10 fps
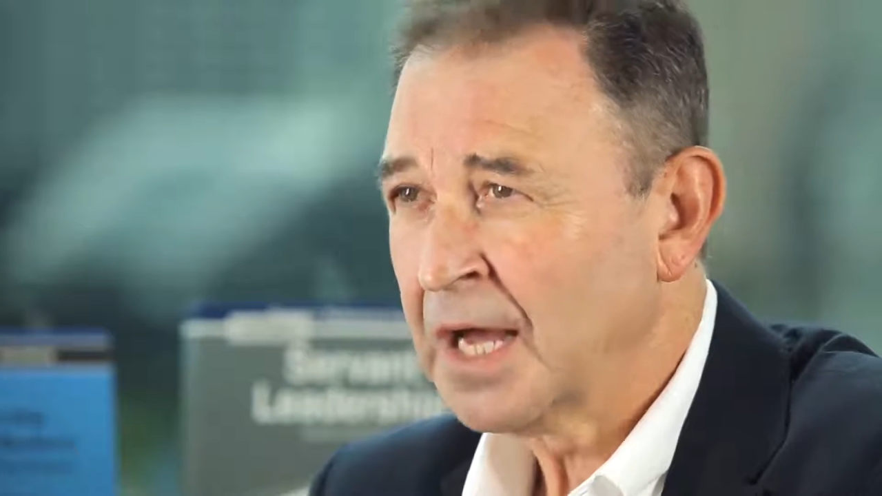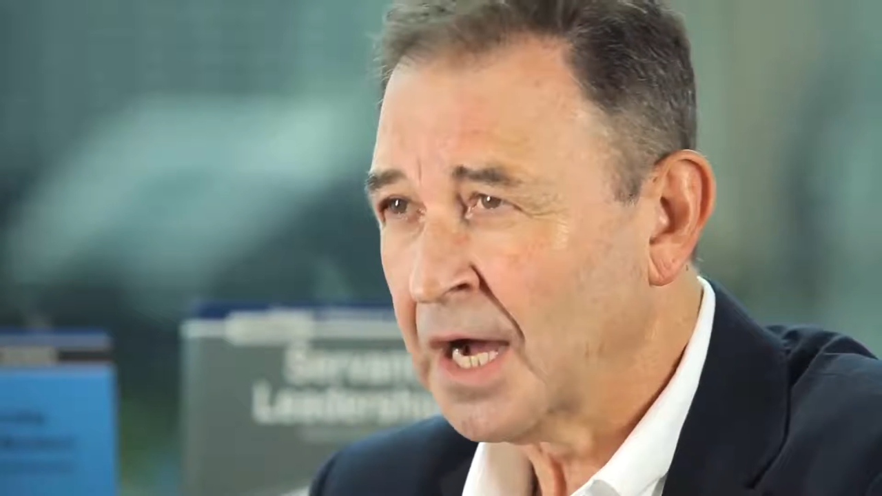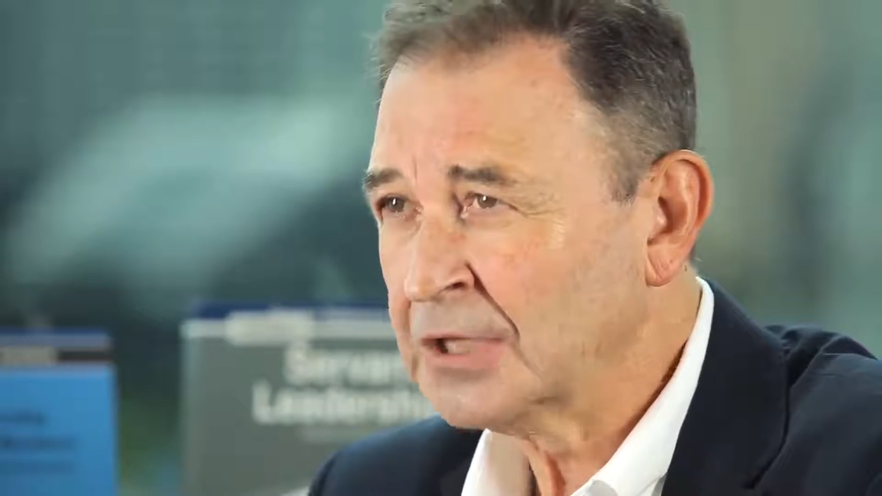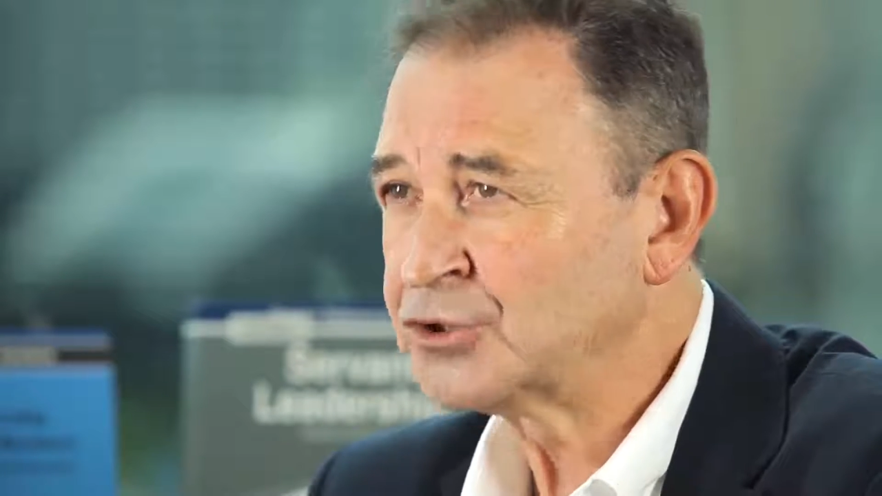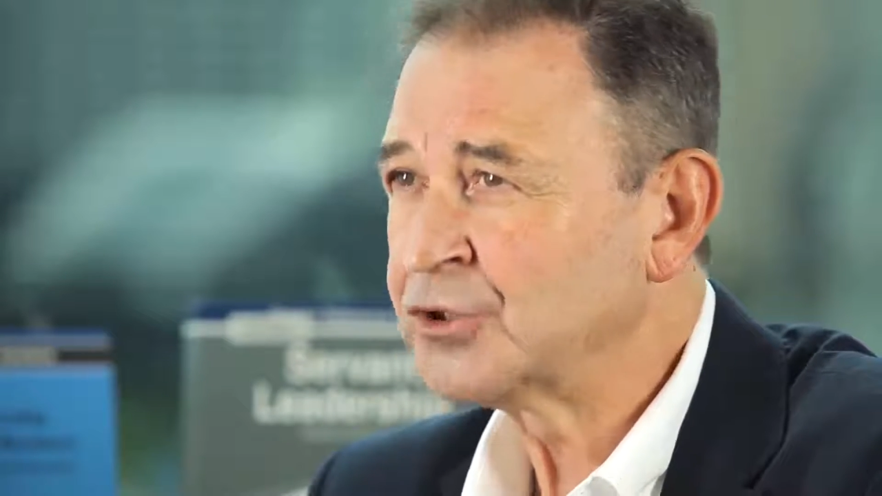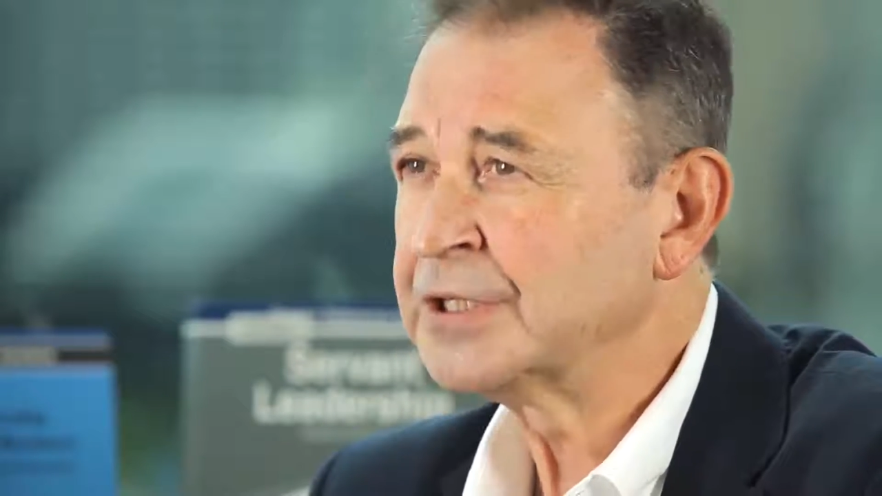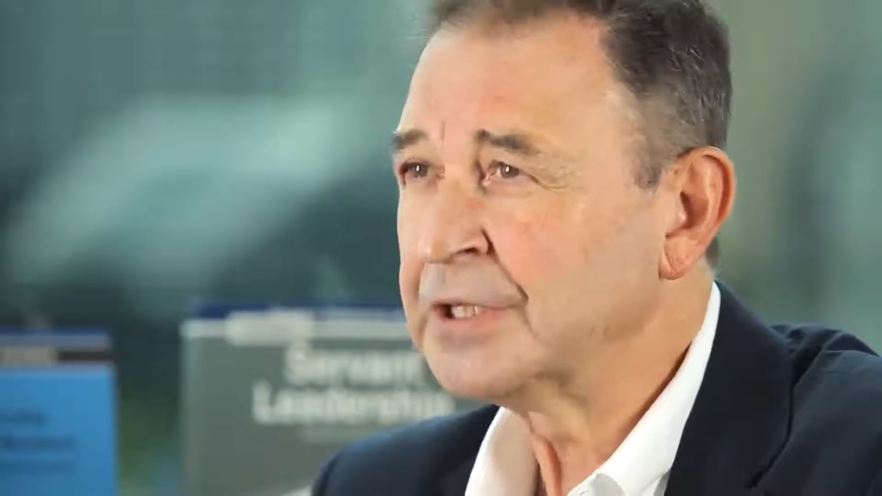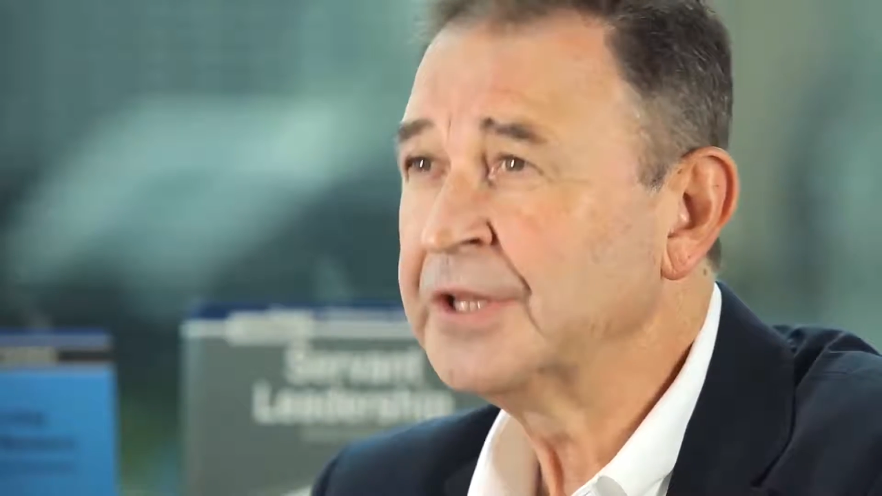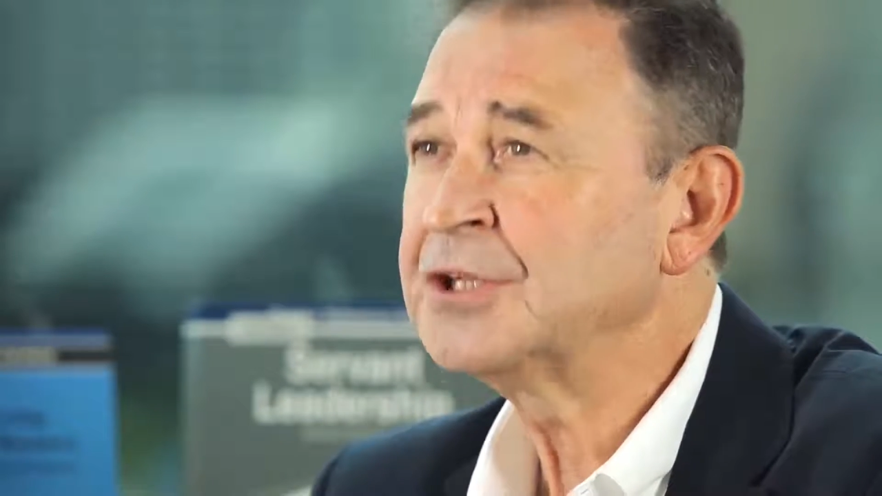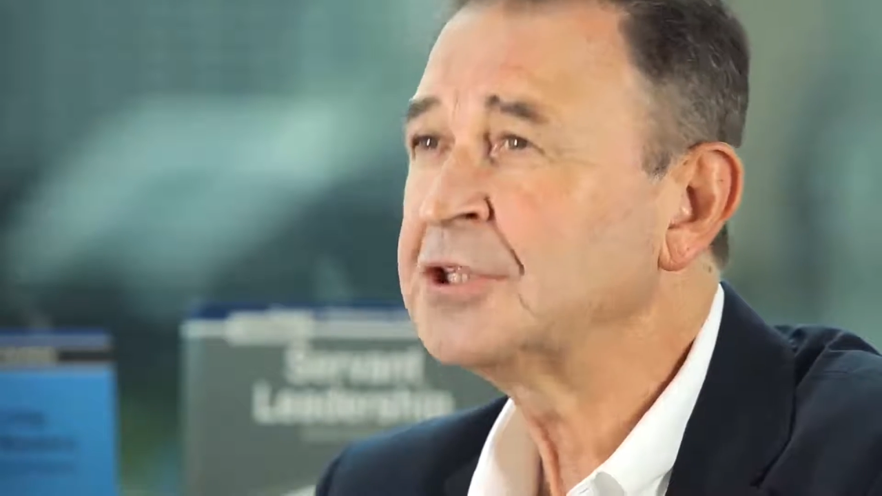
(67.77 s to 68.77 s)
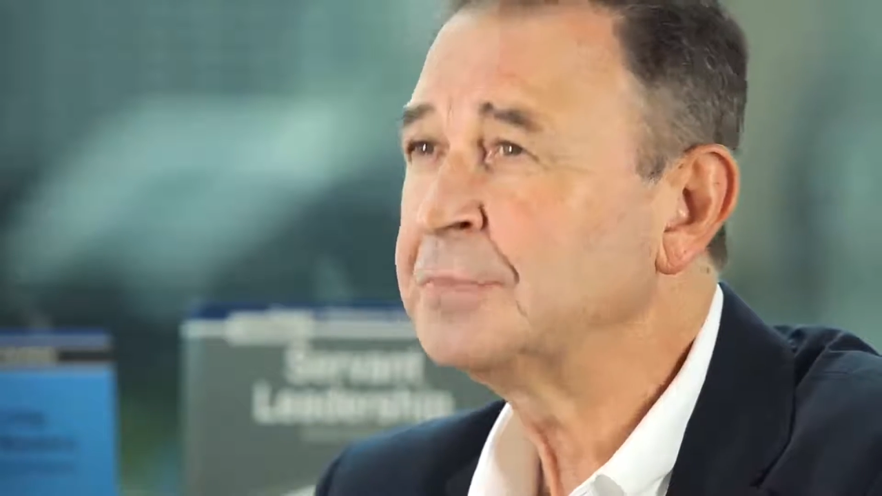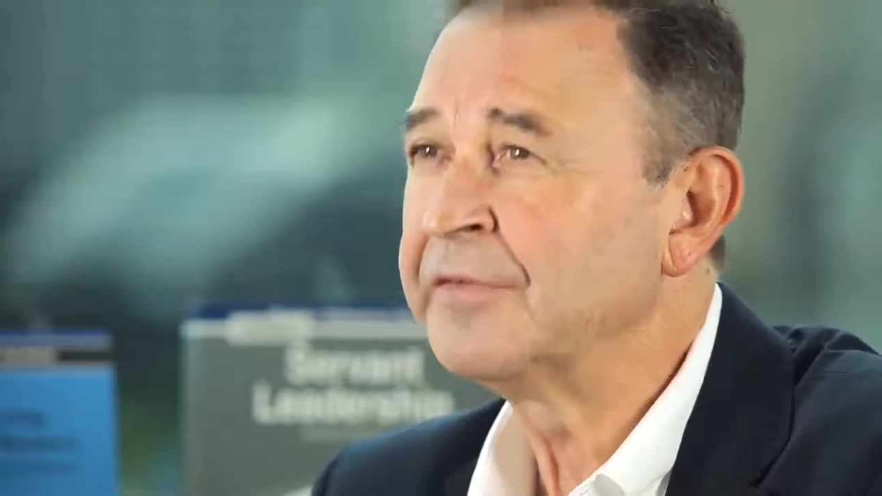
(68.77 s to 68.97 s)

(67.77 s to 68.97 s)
I treat leadership